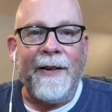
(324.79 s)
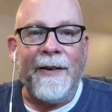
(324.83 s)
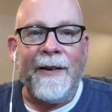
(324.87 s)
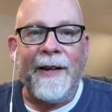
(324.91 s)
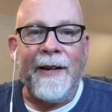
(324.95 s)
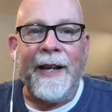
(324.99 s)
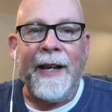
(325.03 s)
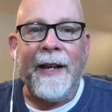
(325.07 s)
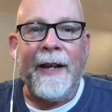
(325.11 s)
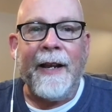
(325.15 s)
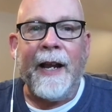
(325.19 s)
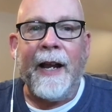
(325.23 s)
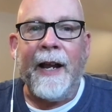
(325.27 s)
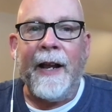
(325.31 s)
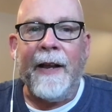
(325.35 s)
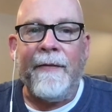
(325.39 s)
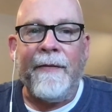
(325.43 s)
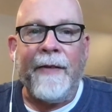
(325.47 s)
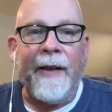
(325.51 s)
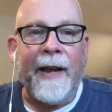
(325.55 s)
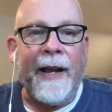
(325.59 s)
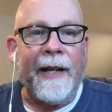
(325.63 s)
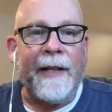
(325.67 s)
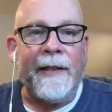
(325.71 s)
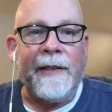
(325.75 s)
Okay, I've
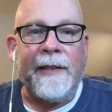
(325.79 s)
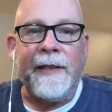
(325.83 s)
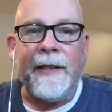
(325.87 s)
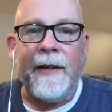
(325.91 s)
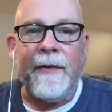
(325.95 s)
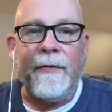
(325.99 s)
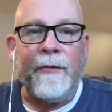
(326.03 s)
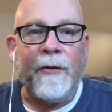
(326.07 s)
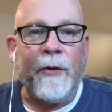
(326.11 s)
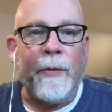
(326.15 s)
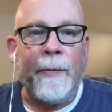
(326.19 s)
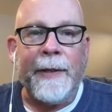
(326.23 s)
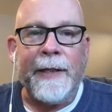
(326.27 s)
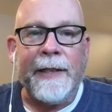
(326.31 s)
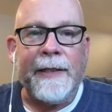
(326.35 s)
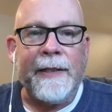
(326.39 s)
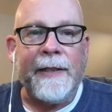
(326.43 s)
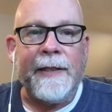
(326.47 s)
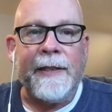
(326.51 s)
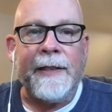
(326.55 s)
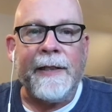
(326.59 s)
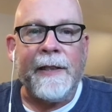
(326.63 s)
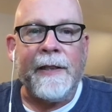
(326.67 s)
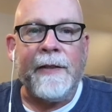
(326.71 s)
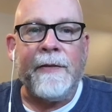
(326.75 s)
had several
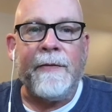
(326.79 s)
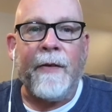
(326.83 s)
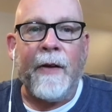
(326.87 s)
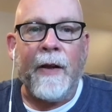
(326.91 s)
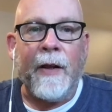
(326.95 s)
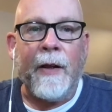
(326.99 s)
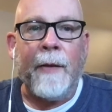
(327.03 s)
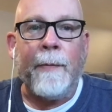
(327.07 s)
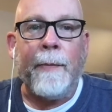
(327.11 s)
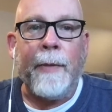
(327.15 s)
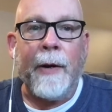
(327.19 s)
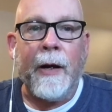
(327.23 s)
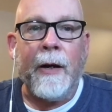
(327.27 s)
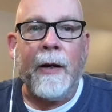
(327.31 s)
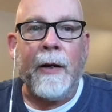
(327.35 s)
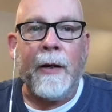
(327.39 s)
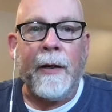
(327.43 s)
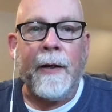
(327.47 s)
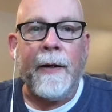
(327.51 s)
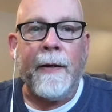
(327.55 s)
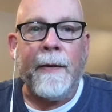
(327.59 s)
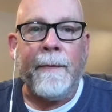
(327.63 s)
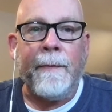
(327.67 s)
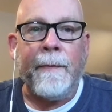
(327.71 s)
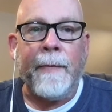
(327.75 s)
businesses fall apart
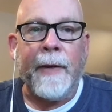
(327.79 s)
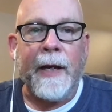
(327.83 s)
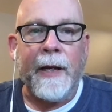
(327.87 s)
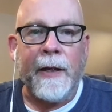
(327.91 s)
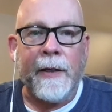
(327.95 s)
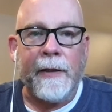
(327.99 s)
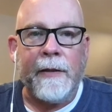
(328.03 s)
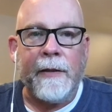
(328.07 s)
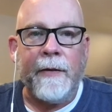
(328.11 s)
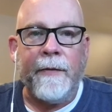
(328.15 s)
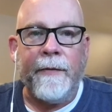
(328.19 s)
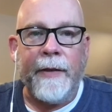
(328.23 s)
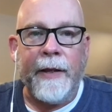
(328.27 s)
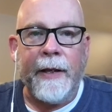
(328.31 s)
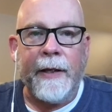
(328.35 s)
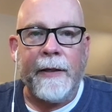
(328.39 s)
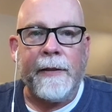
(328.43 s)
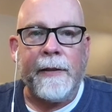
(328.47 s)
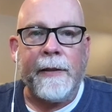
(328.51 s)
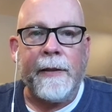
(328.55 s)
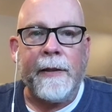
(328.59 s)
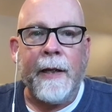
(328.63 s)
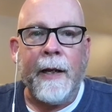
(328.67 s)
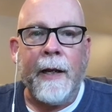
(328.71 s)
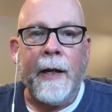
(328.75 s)
because of
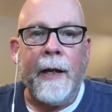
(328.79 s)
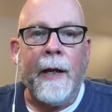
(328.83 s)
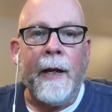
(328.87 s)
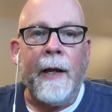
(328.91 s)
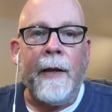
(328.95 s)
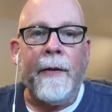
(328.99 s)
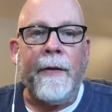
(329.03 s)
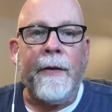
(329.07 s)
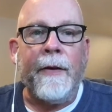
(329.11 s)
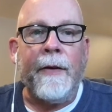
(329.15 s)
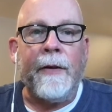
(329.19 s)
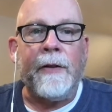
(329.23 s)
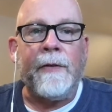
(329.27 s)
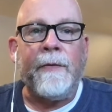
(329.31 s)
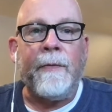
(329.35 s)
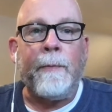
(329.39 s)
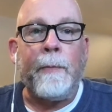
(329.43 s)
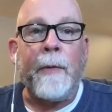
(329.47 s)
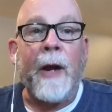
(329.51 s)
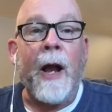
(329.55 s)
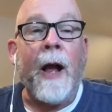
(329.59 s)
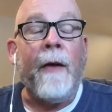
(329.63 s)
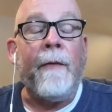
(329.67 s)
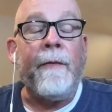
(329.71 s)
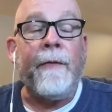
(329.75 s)
this. There's
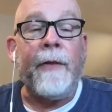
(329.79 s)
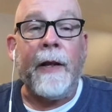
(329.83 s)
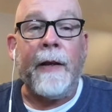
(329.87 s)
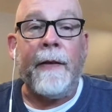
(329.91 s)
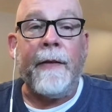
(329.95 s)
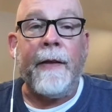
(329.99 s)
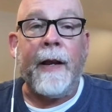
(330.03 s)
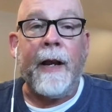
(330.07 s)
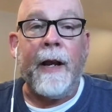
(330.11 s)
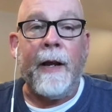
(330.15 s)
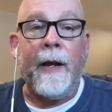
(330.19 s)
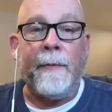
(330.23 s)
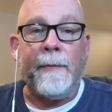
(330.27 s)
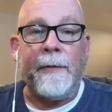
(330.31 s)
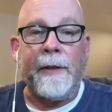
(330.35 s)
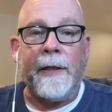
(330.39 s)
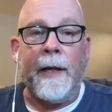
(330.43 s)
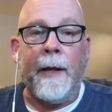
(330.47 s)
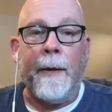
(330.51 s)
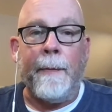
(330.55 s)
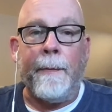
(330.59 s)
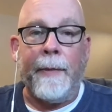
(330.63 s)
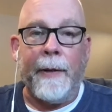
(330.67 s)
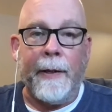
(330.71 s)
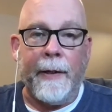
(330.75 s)
conflict that comes
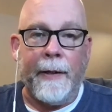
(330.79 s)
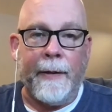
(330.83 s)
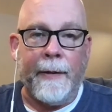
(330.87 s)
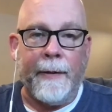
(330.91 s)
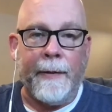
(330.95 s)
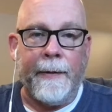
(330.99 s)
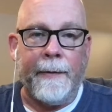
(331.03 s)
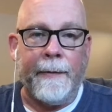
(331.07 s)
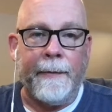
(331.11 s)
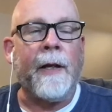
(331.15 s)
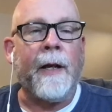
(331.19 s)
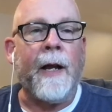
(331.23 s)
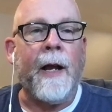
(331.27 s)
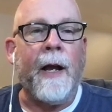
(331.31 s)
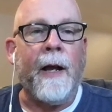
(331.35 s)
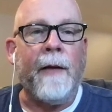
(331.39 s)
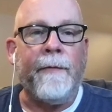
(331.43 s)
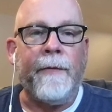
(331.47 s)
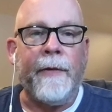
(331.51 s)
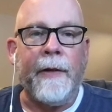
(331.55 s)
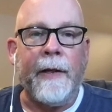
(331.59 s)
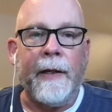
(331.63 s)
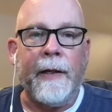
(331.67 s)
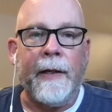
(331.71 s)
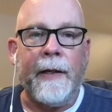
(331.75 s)
up.
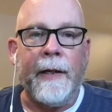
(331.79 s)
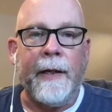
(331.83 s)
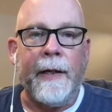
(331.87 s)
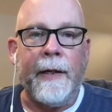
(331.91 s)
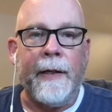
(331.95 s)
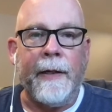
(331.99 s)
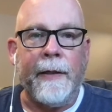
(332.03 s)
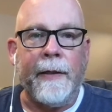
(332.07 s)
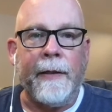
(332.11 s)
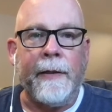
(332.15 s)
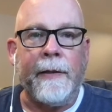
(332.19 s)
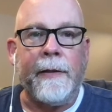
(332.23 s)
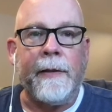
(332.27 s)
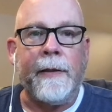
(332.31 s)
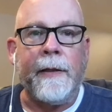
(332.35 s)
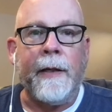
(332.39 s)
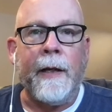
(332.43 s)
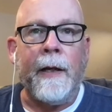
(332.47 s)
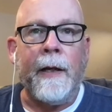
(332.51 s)
Conflict is